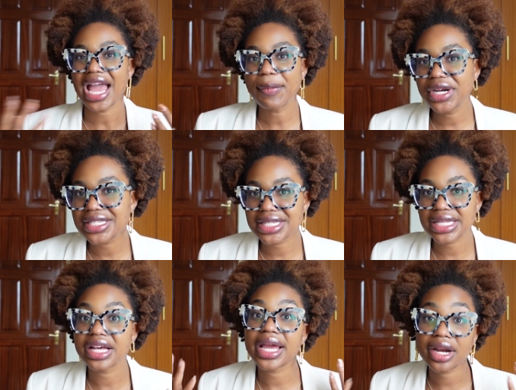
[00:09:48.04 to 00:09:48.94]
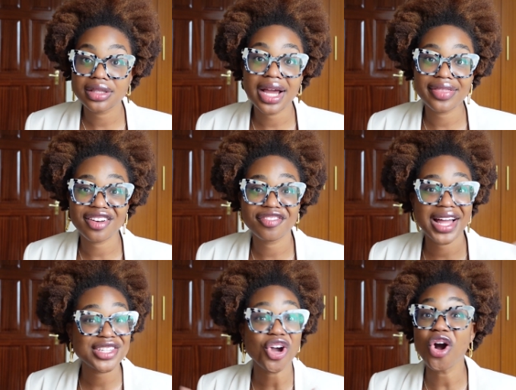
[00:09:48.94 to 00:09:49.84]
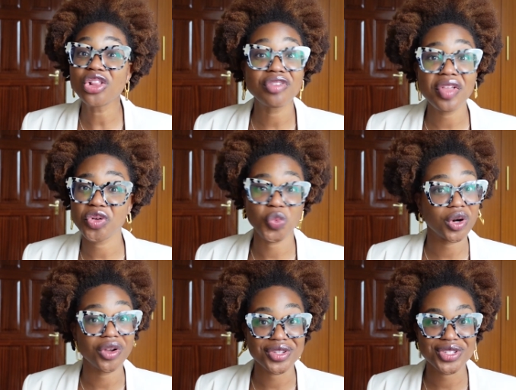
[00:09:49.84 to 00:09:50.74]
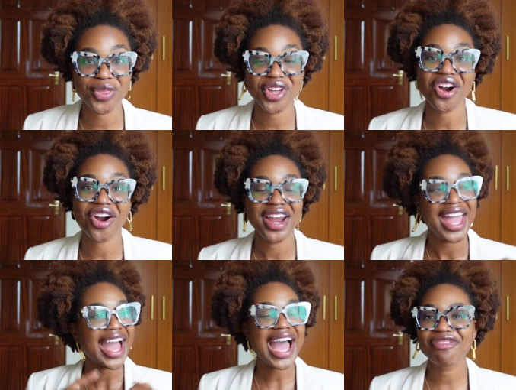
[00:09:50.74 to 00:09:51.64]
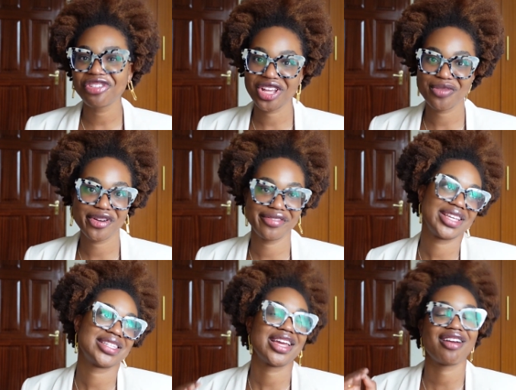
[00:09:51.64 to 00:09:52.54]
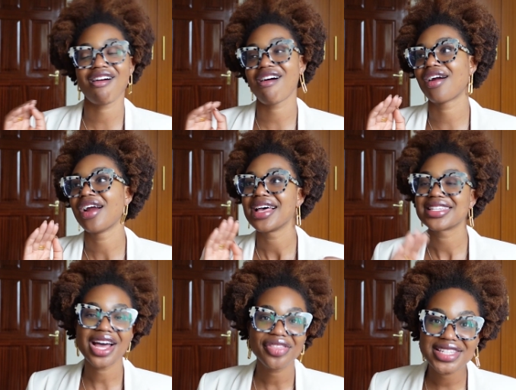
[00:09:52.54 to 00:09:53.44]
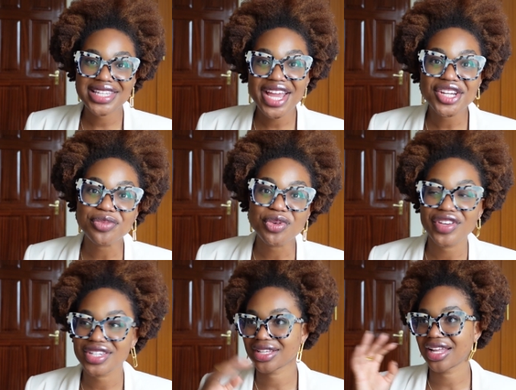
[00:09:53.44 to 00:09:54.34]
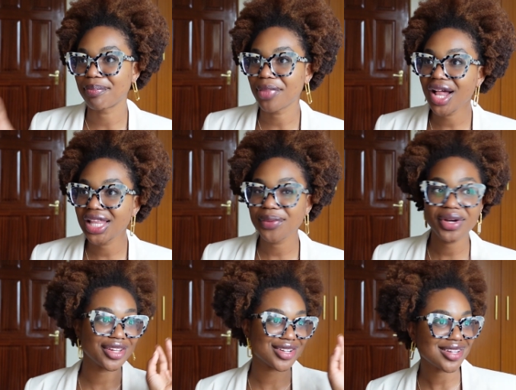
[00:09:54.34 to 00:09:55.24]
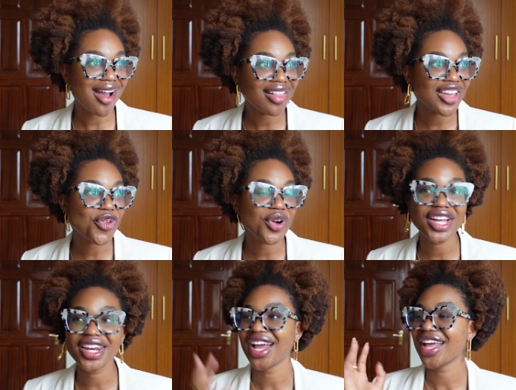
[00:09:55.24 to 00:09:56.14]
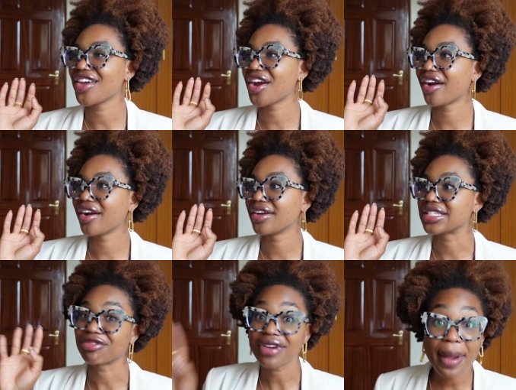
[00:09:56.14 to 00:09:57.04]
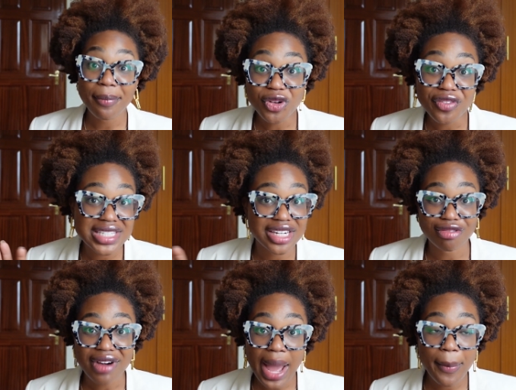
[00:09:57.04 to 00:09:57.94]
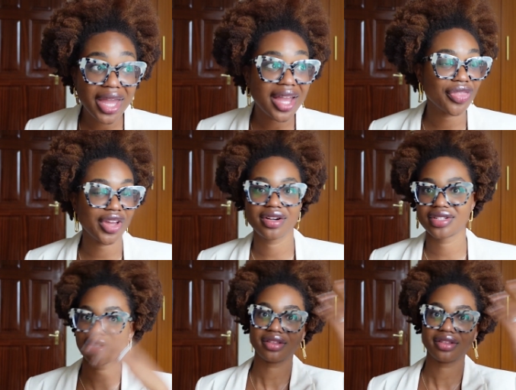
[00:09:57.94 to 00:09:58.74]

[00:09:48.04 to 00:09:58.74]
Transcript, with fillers: Emirates is an airline that flies all around the world world. So there are African movies, there are Southeast Asian movies, there's a lot of Bollywood, there's Nollywood, there's Arab movies in Arabic, there's